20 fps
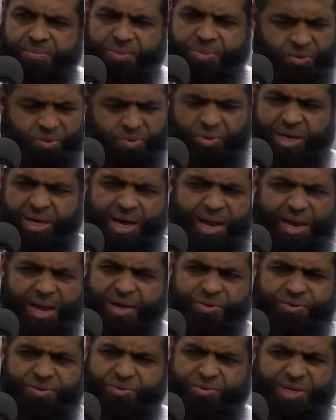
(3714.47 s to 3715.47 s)
Who the hell are
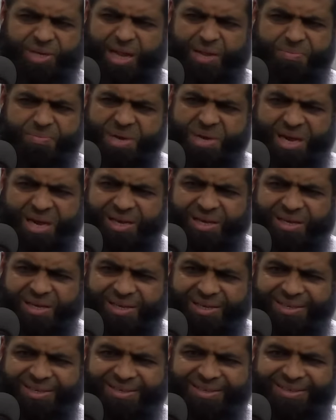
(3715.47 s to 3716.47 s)
you to tell me?
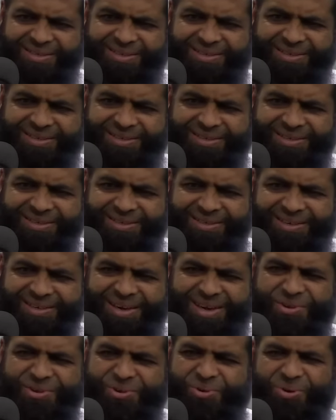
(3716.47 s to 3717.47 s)

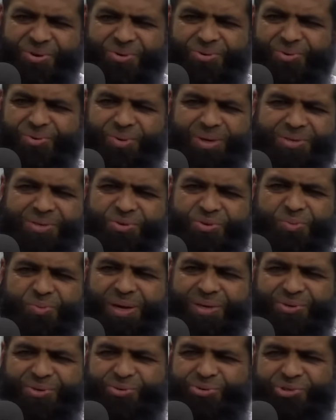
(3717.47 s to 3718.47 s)
And you own 1
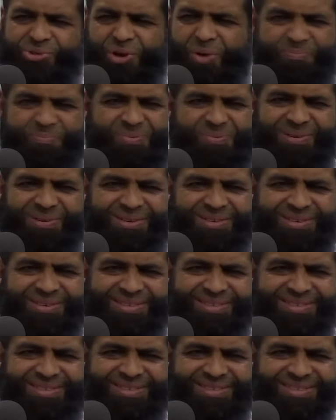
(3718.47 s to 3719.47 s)
2x2 shop.
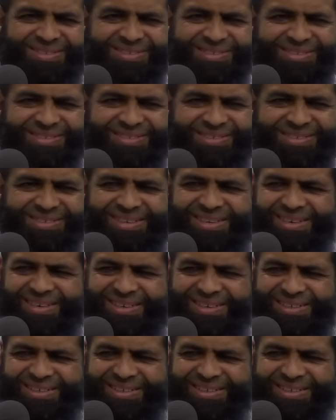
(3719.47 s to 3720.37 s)
Huh?